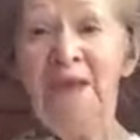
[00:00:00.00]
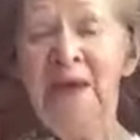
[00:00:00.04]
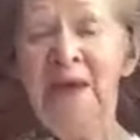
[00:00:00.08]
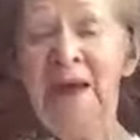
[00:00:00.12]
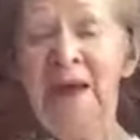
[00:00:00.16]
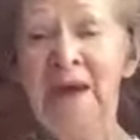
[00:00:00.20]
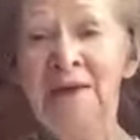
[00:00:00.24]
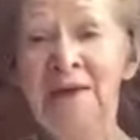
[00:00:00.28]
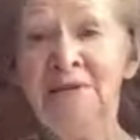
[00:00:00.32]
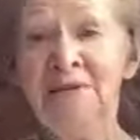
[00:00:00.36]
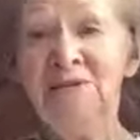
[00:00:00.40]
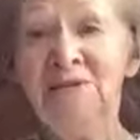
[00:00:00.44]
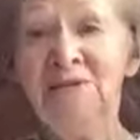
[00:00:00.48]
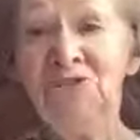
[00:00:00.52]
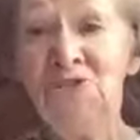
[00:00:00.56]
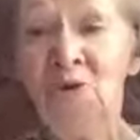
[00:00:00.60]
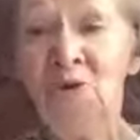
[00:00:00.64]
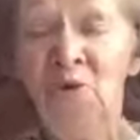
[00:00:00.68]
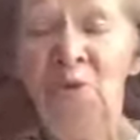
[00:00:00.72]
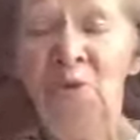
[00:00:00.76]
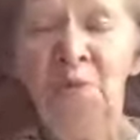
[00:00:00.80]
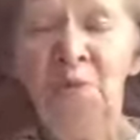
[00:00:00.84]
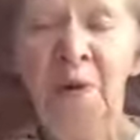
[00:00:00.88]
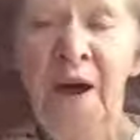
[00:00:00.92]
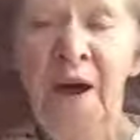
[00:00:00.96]
And
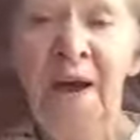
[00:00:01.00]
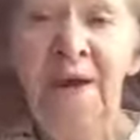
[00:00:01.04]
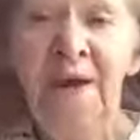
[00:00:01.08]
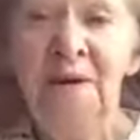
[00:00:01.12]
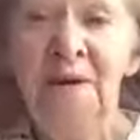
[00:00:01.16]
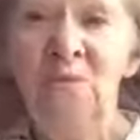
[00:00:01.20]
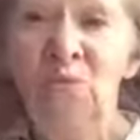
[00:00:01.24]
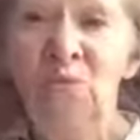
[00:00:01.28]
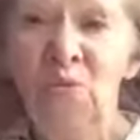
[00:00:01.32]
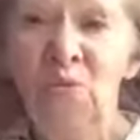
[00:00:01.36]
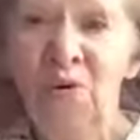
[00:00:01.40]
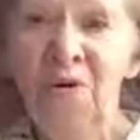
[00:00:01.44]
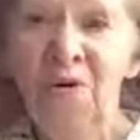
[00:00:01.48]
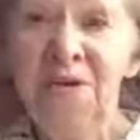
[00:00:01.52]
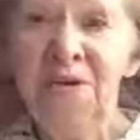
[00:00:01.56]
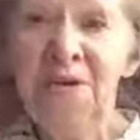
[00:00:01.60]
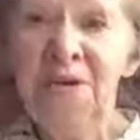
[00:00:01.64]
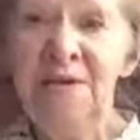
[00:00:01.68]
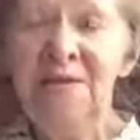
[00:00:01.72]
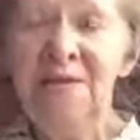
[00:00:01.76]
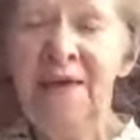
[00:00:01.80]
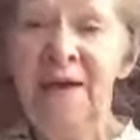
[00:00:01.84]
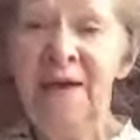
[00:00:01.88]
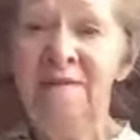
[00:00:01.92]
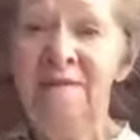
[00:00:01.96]
so by
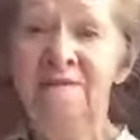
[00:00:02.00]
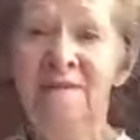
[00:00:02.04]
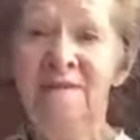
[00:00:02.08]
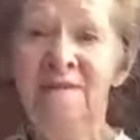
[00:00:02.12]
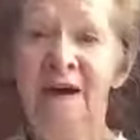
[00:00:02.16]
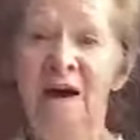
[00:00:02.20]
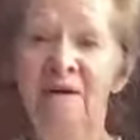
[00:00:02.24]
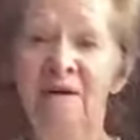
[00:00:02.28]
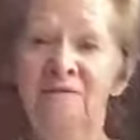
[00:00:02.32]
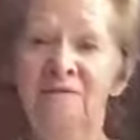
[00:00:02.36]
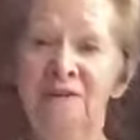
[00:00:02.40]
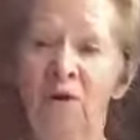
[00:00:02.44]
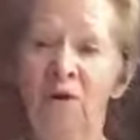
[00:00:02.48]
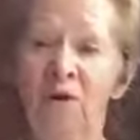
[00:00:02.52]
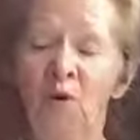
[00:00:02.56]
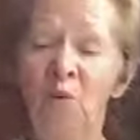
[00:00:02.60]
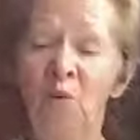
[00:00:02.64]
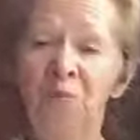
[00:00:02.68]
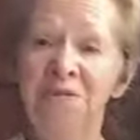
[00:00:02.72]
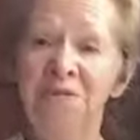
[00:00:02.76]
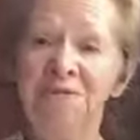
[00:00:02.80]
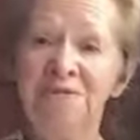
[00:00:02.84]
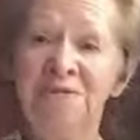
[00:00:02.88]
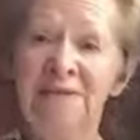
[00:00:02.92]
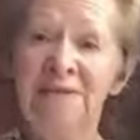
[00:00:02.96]
working that valve, it
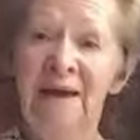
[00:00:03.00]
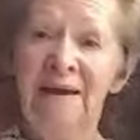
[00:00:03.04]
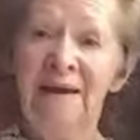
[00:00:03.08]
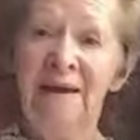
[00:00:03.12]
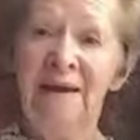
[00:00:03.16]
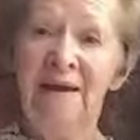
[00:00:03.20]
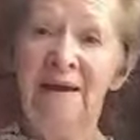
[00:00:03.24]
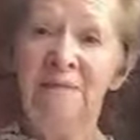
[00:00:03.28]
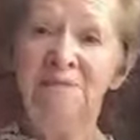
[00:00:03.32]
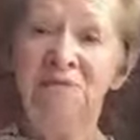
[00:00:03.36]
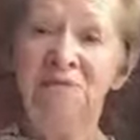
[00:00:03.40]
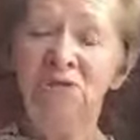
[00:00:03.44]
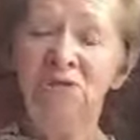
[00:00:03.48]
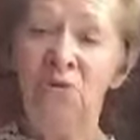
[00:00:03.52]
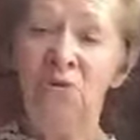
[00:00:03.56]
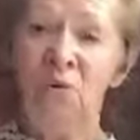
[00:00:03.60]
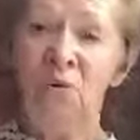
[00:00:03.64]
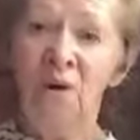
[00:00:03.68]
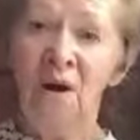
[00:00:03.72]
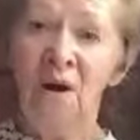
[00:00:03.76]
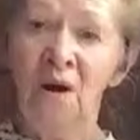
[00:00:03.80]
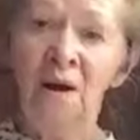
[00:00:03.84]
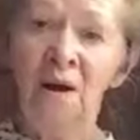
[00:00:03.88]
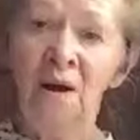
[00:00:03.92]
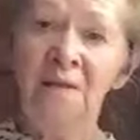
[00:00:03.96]
opens that up
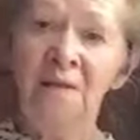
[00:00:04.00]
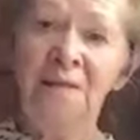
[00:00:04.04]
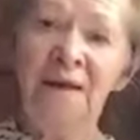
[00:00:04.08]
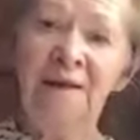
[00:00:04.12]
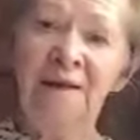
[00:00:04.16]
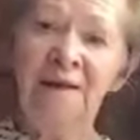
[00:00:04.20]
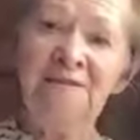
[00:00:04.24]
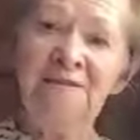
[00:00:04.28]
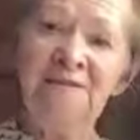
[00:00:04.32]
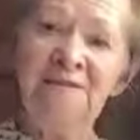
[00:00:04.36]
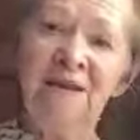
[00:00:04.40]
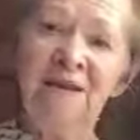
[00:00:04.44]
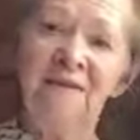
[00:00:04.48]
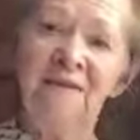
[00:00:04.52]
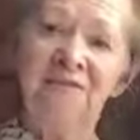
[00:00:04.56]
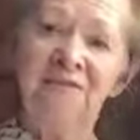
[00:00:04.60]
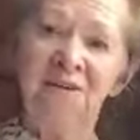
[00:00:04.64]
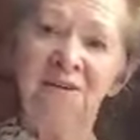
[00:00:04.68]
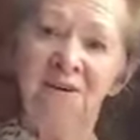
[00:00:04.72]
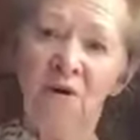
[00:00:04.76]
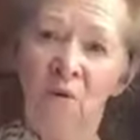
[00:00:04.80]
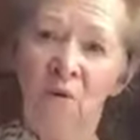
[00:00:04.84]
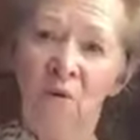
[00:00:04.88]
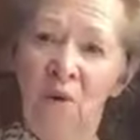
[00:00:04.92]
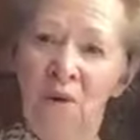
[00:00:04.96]
so all that stuff
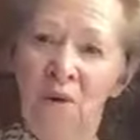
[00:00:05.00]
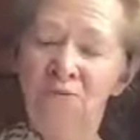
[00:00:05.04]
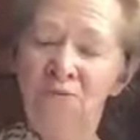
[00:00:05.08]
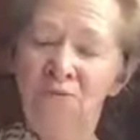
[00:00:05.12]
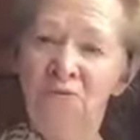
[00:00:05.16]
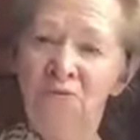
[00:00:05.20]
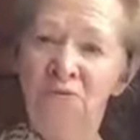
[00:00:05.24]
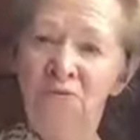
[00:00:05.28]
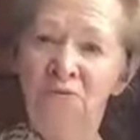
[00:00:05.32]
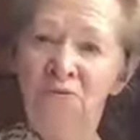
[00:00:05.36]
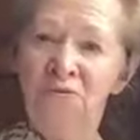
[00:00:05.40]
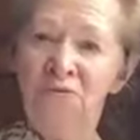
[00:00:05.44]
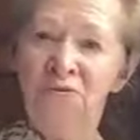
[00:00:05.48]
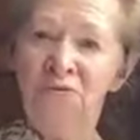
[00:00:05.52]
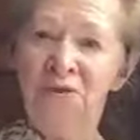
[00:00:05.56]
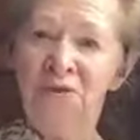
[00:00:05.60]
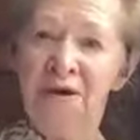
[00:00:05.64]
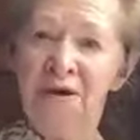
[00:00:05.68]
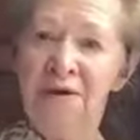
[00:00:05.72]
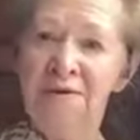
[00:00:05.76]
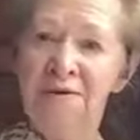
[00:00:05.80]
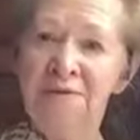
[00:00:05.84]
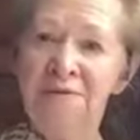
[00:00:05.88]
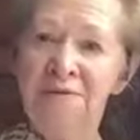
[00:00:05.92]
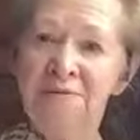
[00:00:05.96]
can go up through
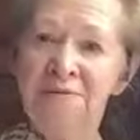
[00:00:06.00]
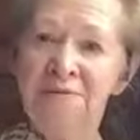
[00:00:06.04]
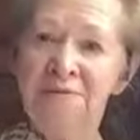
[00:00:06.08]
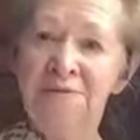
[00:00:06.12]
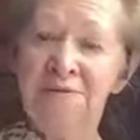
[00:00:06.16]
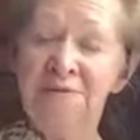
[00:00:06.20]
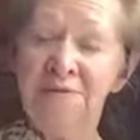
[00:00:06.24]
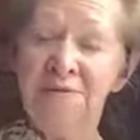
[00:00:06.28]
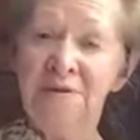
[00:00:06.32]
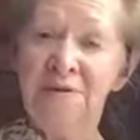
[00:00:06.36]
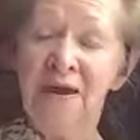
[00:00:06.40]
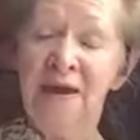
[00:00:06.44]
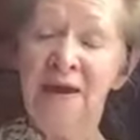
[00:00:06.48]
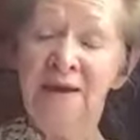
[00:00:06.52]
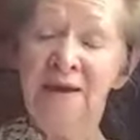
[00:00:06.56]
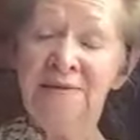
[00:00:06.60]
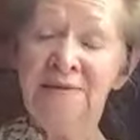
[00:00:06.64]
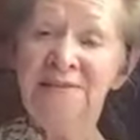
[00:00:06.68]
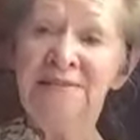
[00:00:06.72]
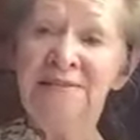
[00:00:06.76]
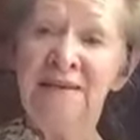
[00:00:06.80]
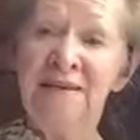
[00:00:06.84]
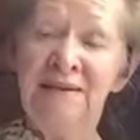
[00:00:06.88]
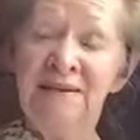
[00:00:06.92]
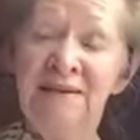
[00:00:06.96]
the
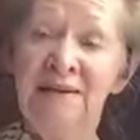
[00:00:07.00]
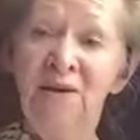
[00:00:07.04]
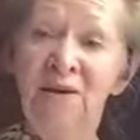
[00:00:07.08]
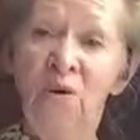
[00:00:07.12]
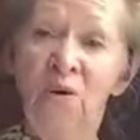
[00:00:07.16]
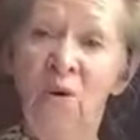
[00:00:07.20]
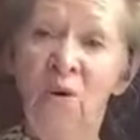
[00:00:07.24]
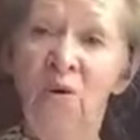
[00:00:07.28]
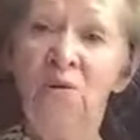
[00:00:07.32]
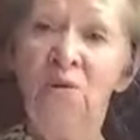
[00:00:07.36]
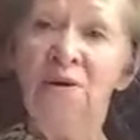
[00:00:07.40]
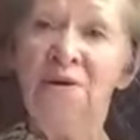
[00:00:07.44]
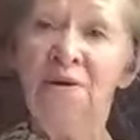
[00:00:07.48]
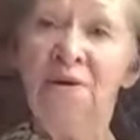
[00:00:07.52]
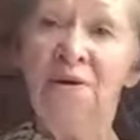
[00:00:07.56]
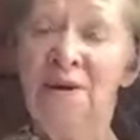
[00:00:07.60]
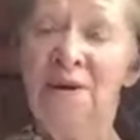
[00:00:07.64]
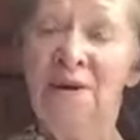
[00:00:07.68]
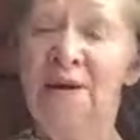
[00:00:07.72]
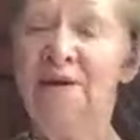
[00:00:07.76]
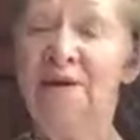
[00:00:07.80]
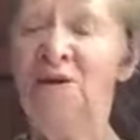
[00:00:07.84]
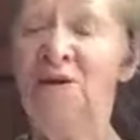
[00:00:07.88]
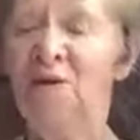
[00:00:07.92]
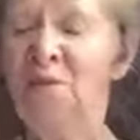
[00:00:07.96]
ascending colon
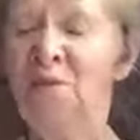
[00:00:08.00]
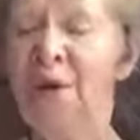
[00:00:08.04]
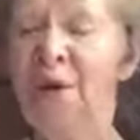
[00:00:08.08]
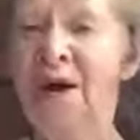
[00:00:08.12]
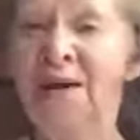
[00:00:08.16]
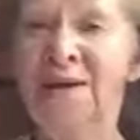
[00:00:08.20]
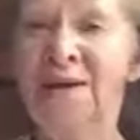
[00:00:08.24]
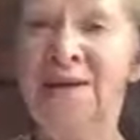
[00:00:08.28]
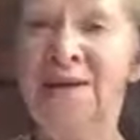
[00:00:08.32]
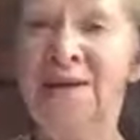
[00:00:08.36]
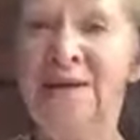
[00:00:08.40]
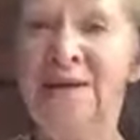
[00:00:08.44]
and your body